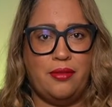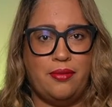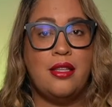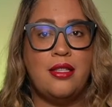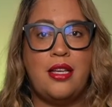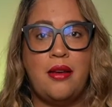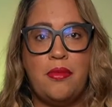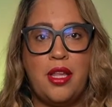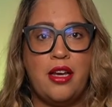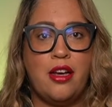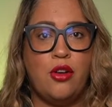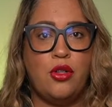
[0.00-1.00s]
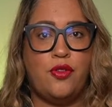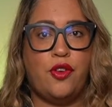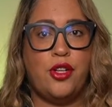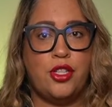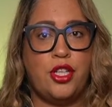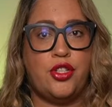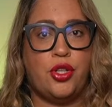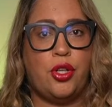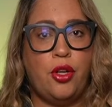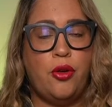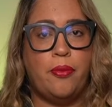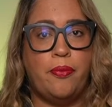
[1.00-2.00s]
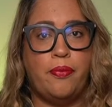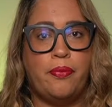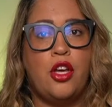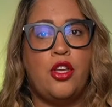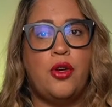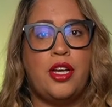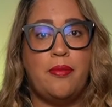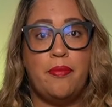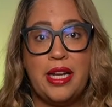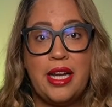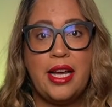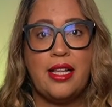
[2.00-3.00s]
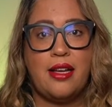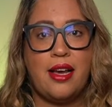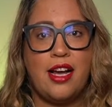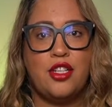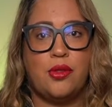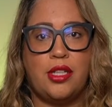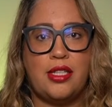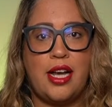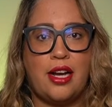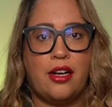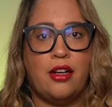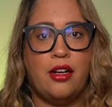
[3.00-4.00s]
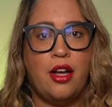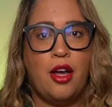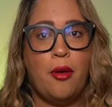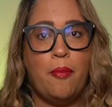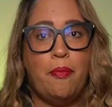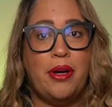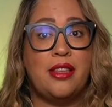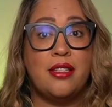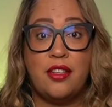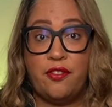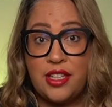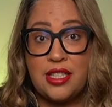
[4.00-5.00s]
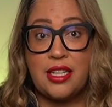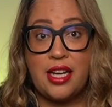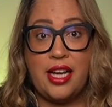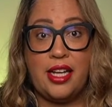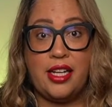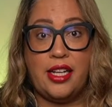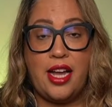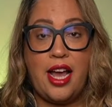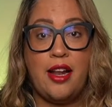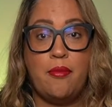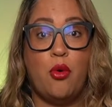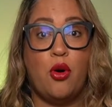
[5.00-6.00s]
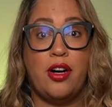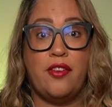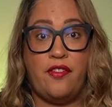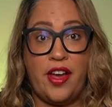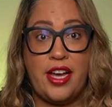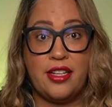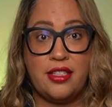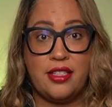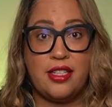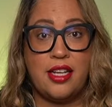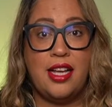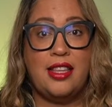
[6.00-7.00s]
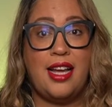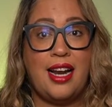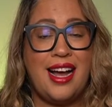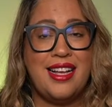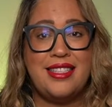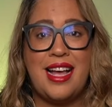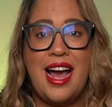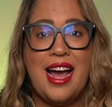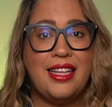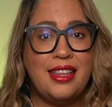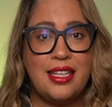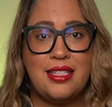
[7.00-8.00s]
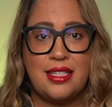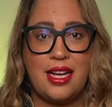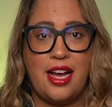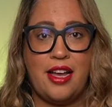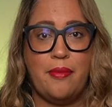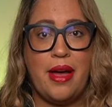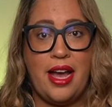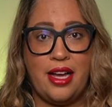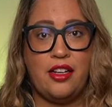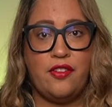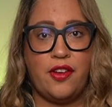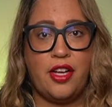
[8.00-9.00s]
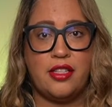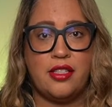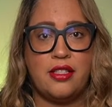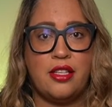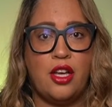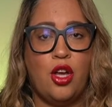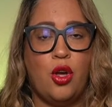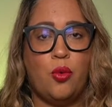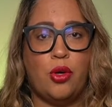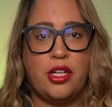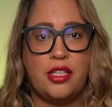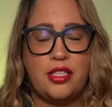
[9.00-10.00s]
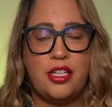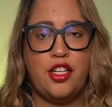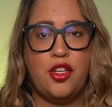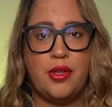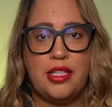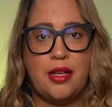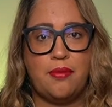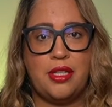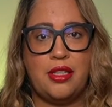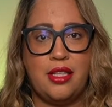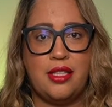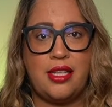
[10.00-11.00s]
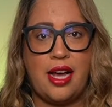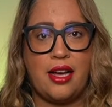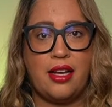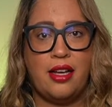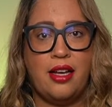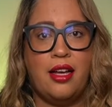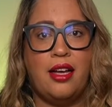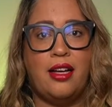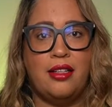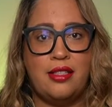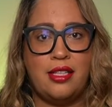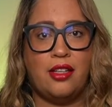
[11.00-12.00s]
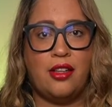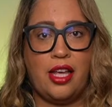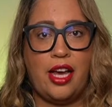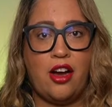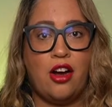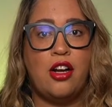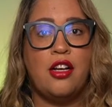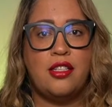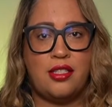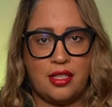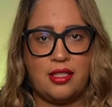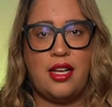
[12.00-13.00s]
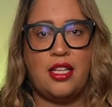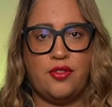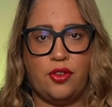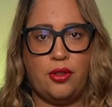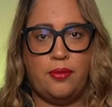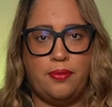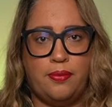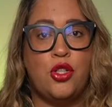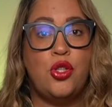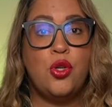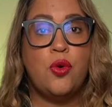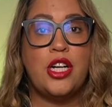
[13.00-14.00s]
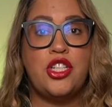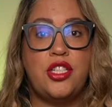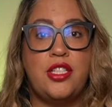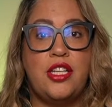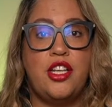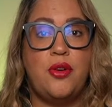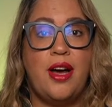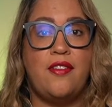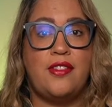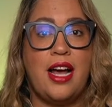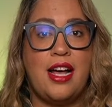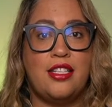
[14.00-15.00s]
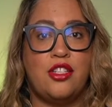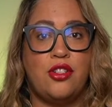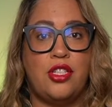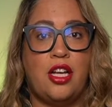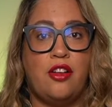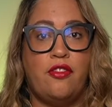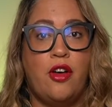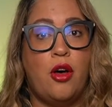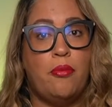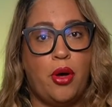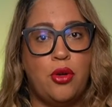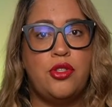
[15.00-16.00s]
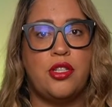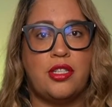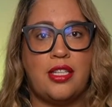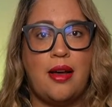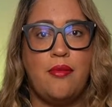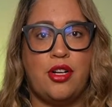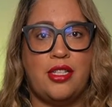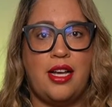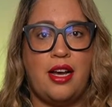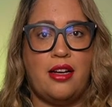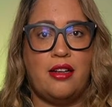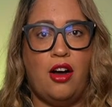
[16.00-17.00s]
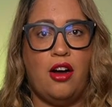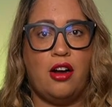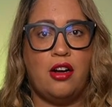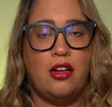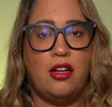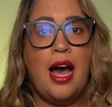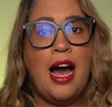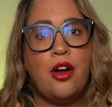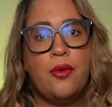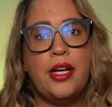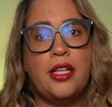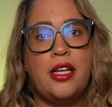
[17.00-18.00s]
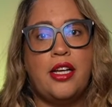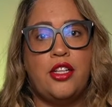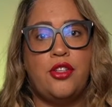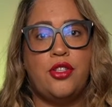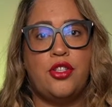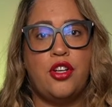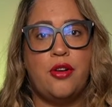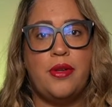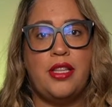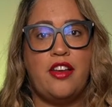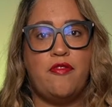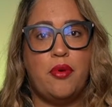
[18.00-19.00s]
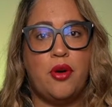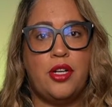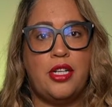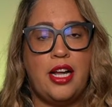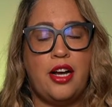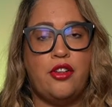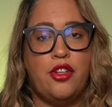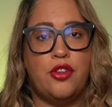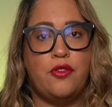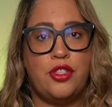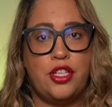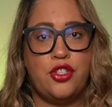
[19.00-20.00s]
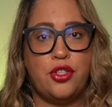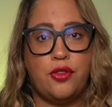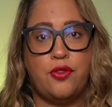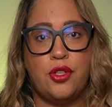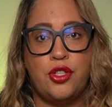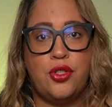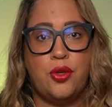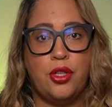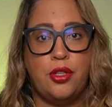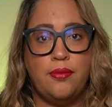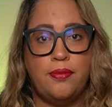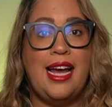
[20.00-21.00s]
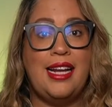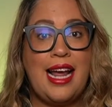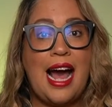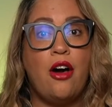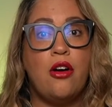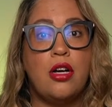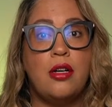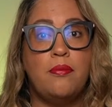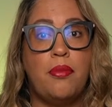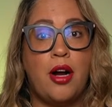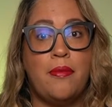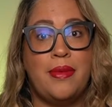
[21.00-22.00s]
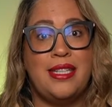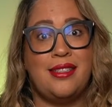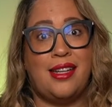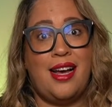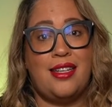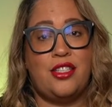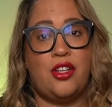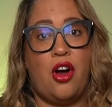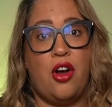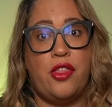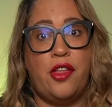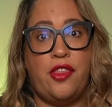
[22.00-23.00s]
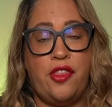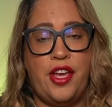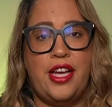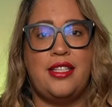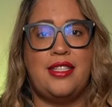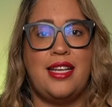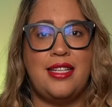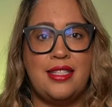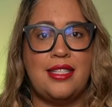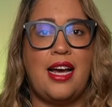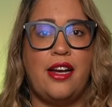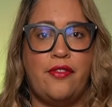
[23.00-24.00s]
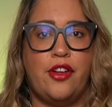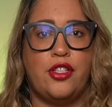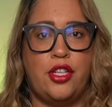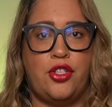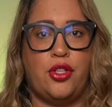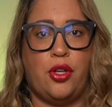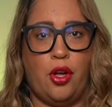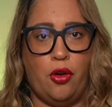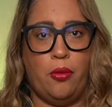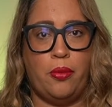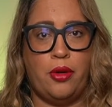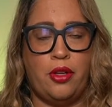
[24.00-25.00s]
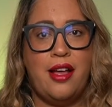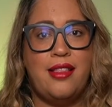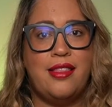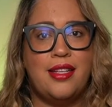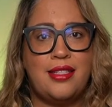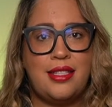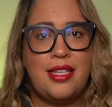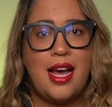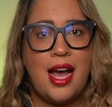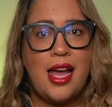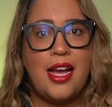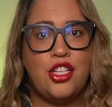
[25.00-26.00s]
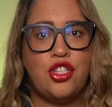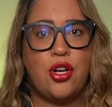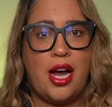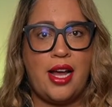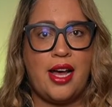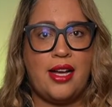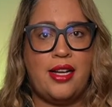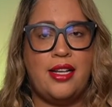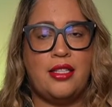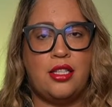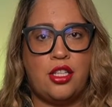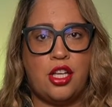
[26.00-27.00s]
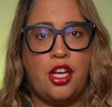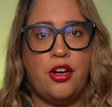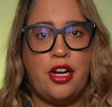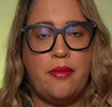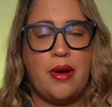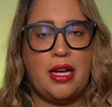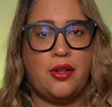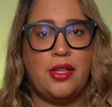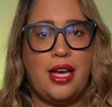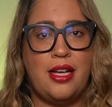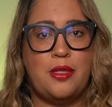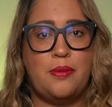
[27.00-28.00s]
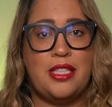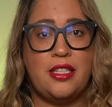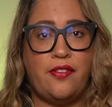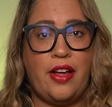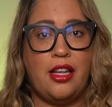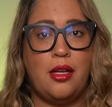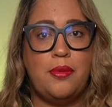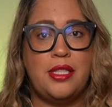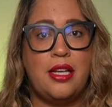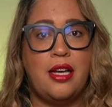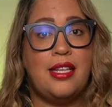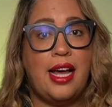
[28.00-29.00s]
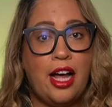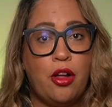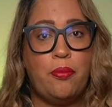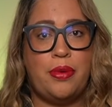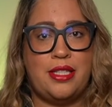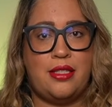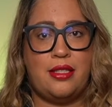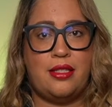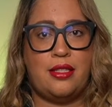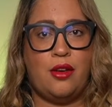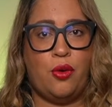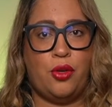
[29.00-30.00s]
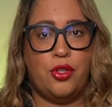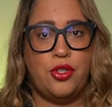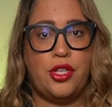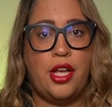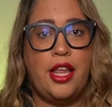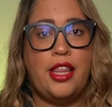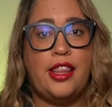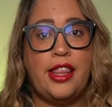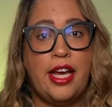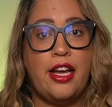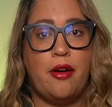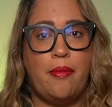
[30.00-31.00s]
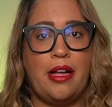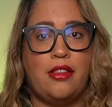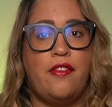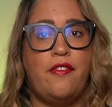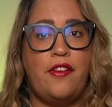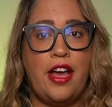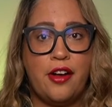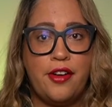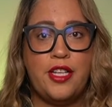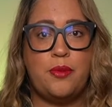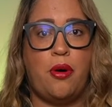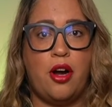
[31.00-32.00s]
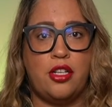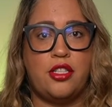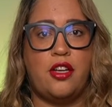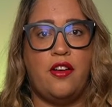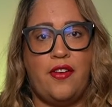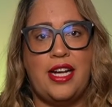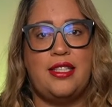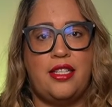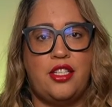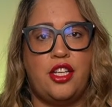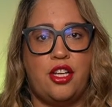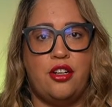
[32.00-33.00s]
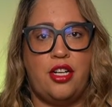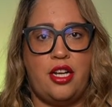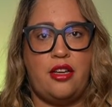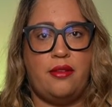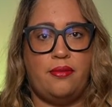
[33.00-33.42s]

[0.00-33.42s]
The same thing goes for your digital home. You can mitigate the casual attacker, but the sophisticated and more advanced that has endless time and funds will continue attempting the attack until they are successful. Two questions that you have to ask yourself post cyber attack are how quickly can you determine they've broken down your digital front door? And how compartmentalized are the things inside of your digital home? The CIA Triad is a security model that has been developed to help business owners think about the various parts of IT security.